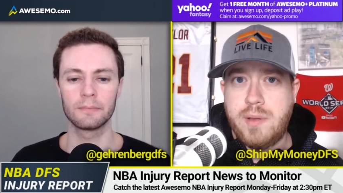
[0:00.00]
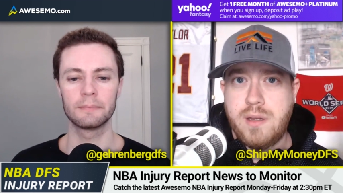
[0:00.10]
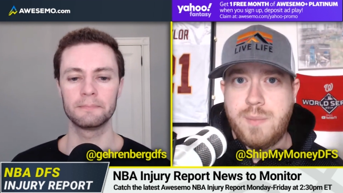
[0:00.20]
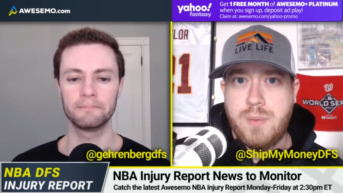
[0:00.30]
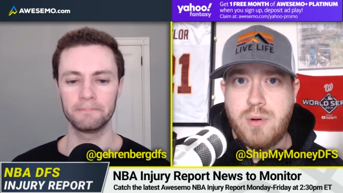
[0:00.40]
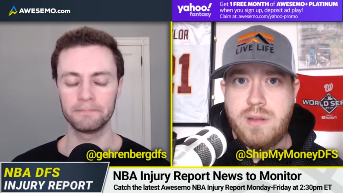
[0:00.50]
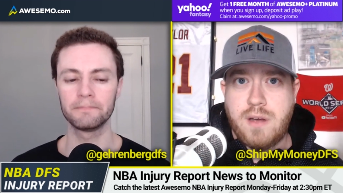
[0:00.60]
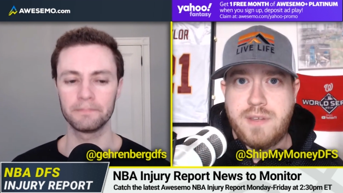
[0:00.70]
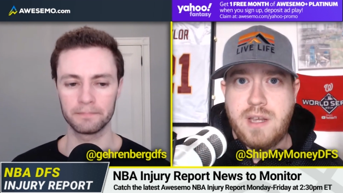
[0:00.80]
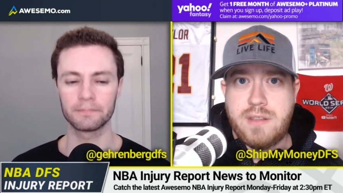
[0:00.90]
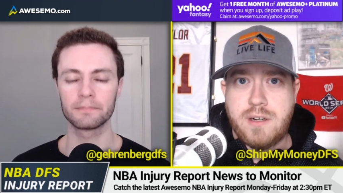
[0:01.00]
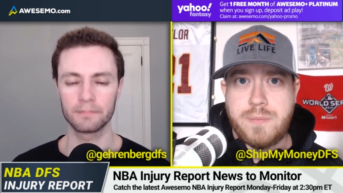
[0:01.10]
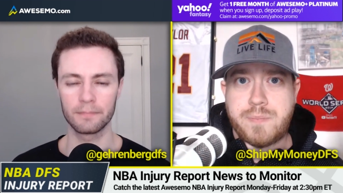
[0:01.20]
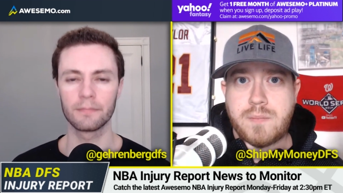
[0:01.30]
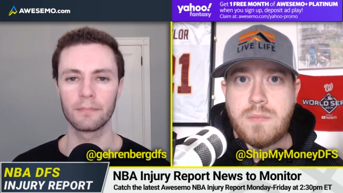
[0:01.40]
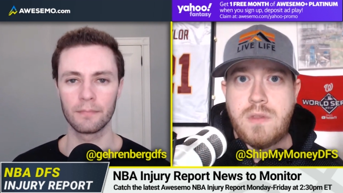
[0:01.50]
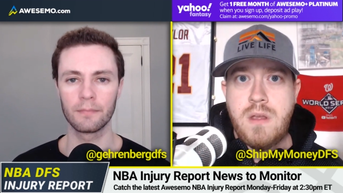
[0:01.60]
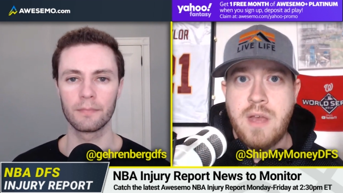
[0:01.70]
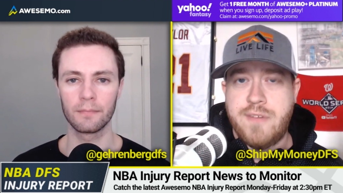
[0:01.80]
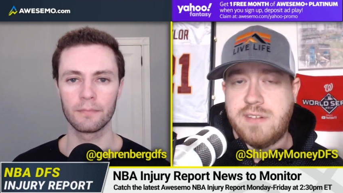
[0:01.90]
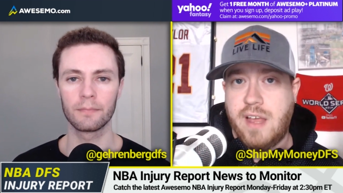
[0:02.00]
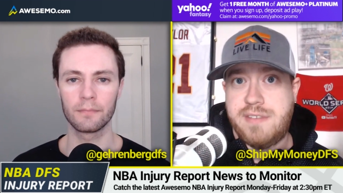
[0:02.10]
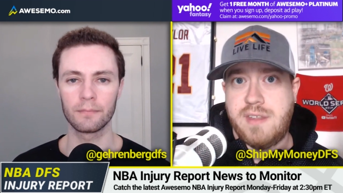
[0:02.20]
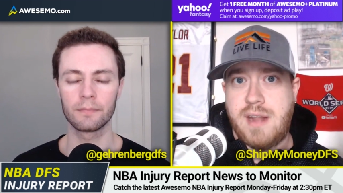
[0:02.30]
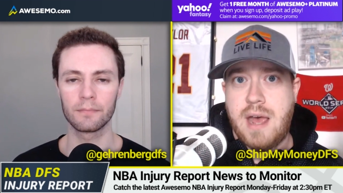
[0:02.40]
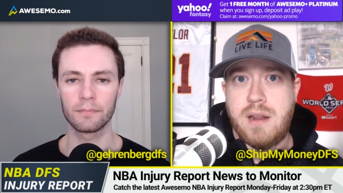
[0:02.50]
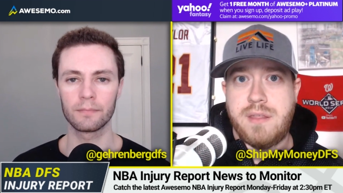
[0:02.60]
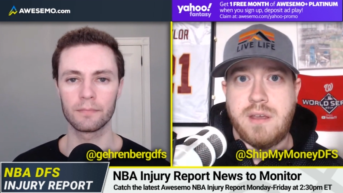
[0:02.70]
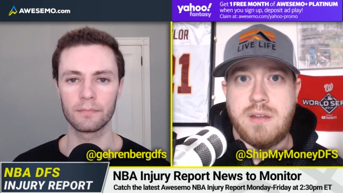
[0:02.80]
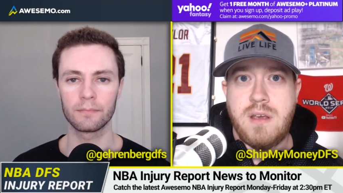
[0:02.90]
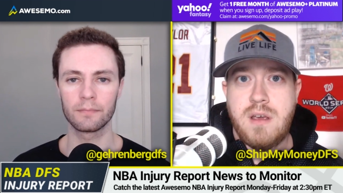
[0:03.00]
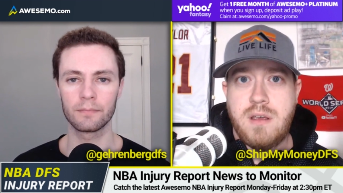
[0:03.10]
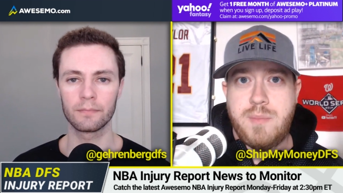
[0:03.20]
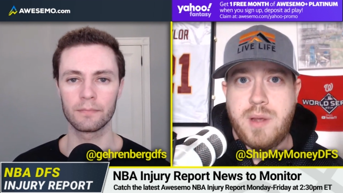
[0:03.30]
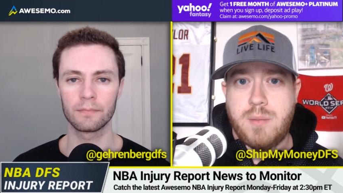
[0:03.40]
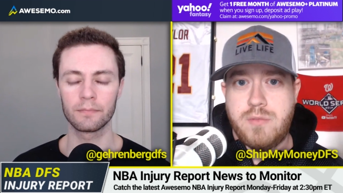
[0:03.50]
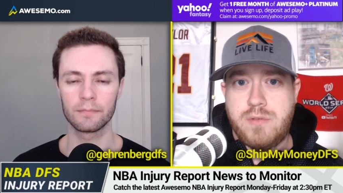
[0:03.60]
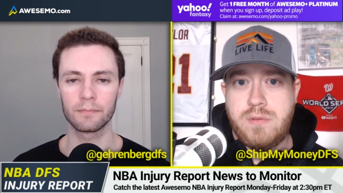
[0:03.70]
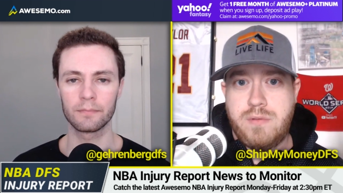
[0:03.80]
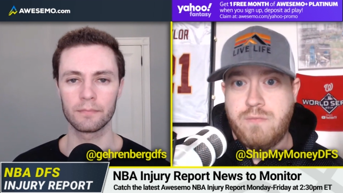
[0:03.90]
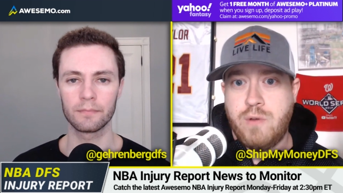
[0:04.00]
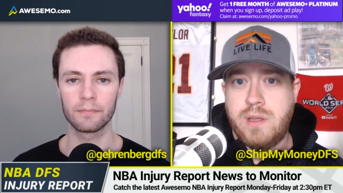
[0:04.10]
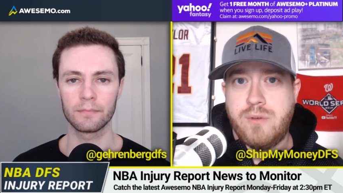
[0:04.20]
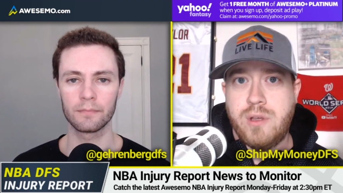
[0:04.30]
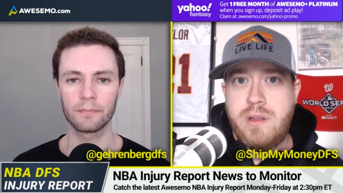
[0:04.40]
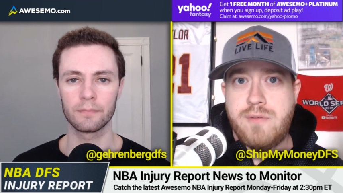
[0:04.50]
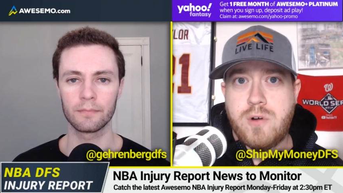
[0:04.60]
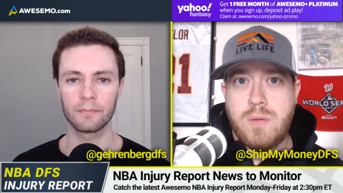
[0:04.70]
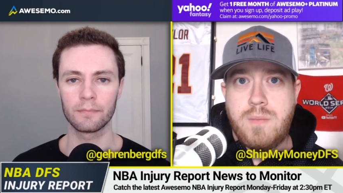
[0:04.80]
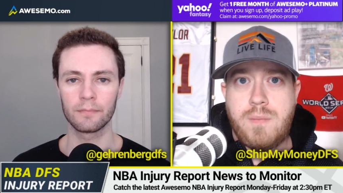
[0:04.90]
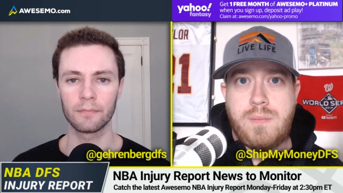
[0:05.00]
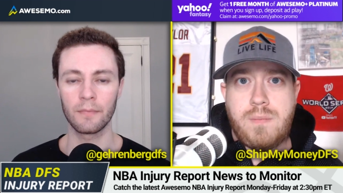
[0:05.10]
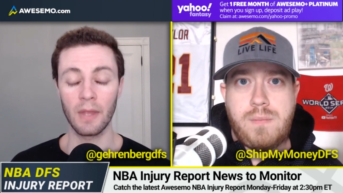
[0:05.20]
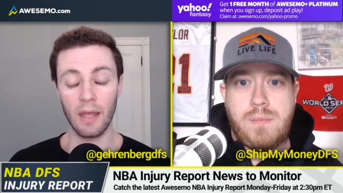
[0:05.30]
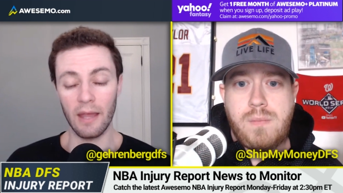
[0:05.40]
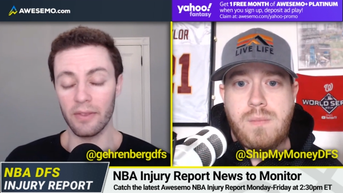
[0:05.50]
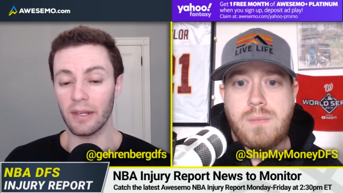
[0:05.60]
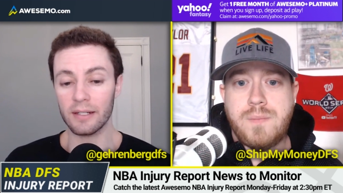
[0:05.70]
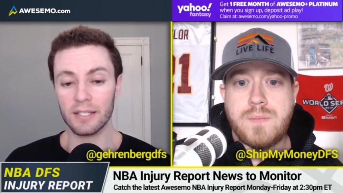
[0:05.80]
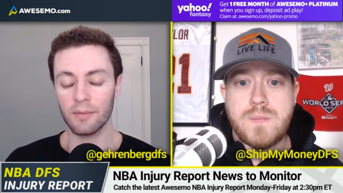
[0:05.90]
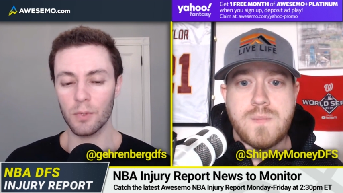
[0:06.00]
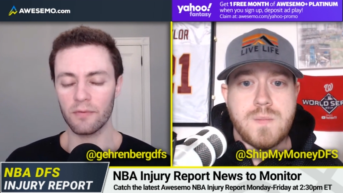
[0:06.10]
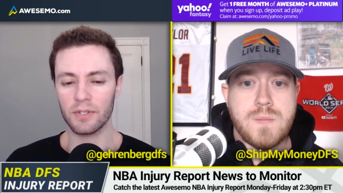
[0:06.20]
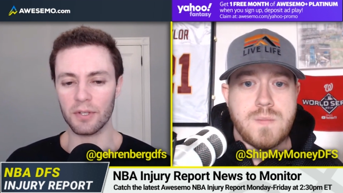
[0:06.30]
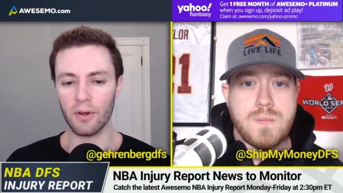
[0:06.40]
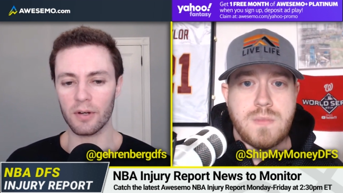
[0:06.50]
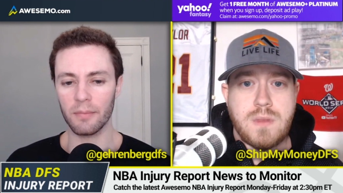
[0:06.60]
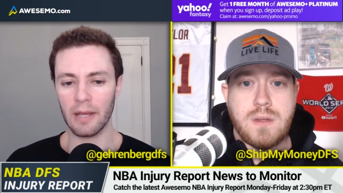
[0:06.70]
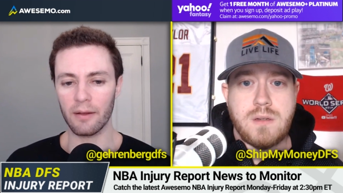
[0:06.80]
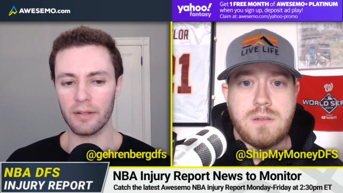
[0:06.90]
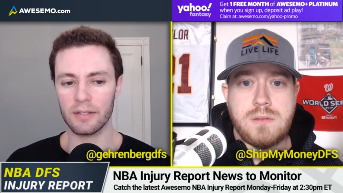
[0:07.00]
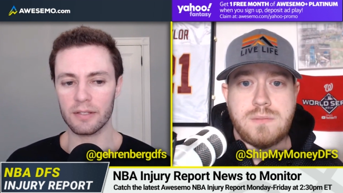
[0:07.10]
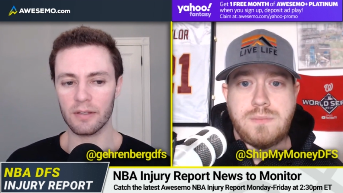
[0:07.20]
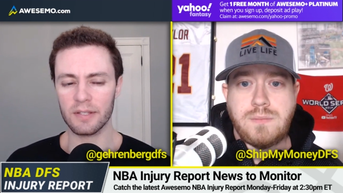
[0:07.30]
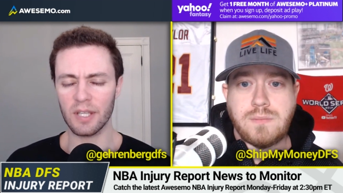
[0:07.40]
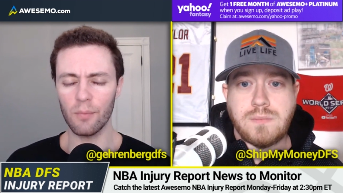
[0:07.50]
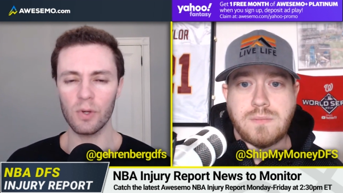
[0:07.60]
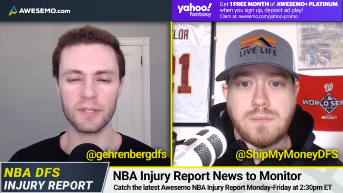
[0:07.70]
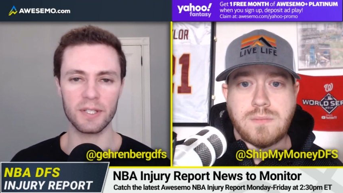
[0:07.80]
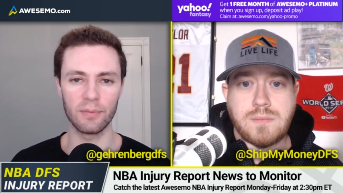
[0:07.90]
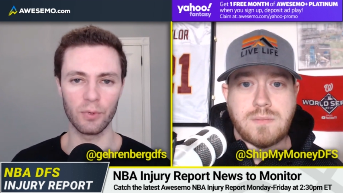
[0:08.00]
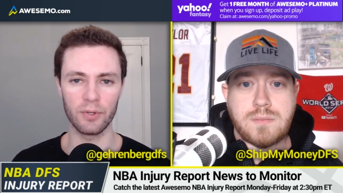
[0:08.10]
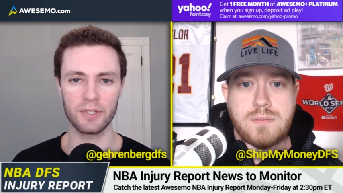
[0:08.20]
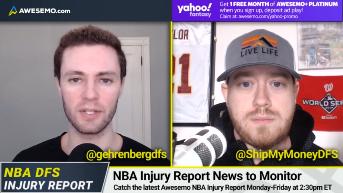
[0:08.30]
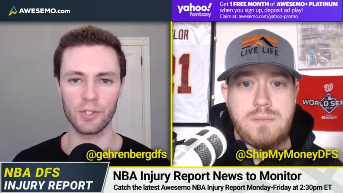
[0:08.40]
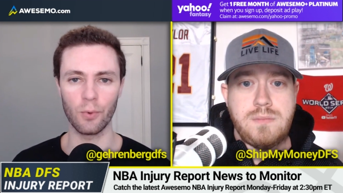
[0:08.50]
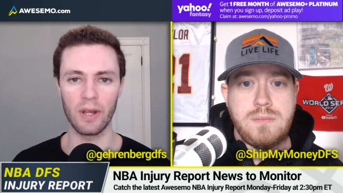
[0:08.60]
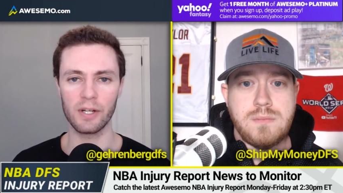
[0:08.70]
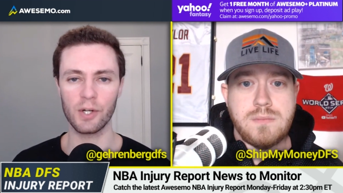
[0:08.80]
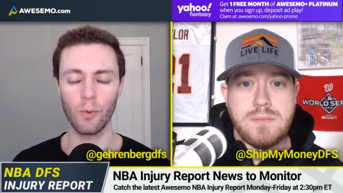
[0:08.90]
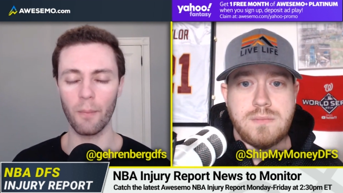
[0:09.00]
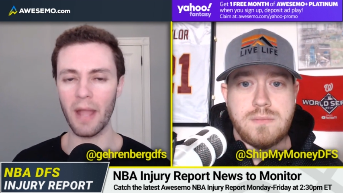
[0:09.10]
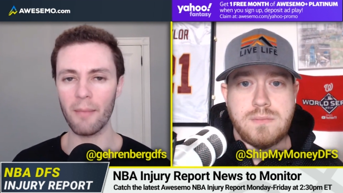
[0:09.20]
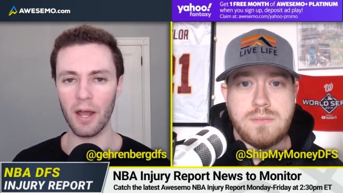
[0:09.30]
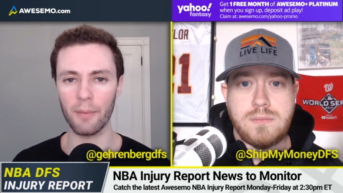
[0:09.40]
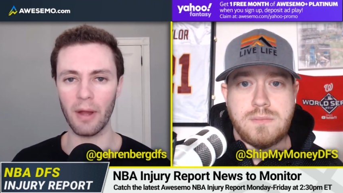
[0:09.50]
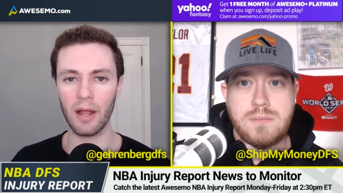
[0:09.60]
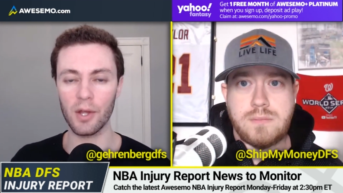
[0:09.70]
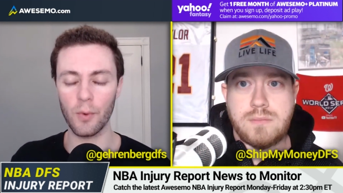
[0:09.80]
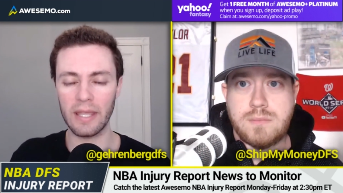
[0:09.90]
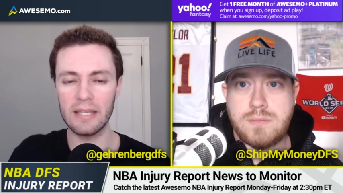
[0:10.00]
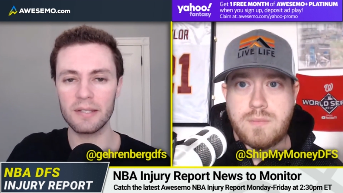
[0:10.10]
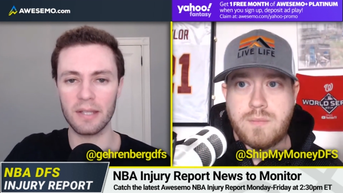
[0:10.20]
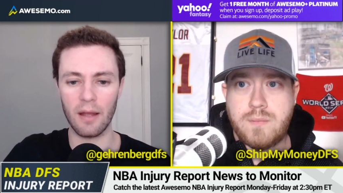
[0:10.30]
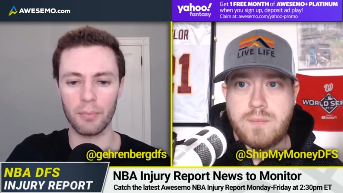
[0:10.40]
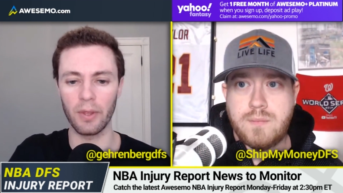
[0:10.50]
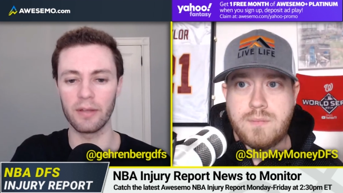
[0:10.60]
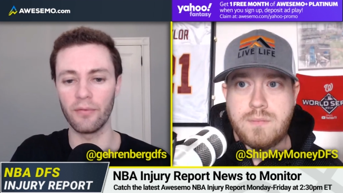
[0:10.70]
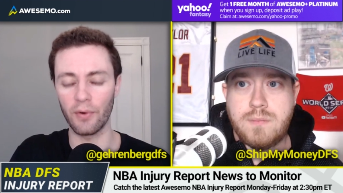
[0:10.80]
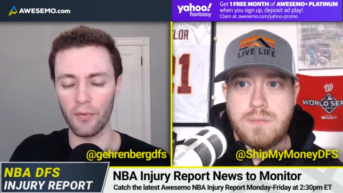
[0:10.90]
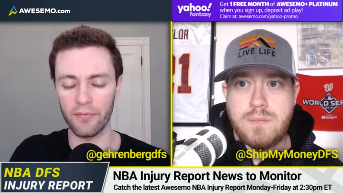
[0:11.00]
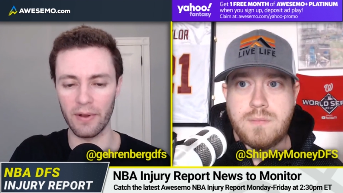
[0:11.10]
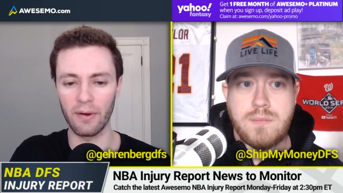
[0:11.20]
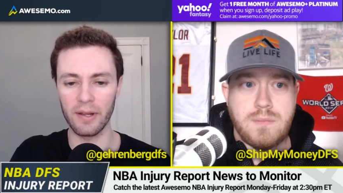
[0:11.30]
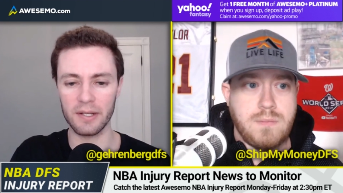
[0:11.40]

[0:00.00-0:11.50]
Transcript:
Speaker 1: going to be pretty tough to get there. If it's less than that, I think it becomes really, really difficult.
Speaker 2: And the next team we have to talk about, it's a somewhat similar situation where Bam Adebayo, he has not played for a very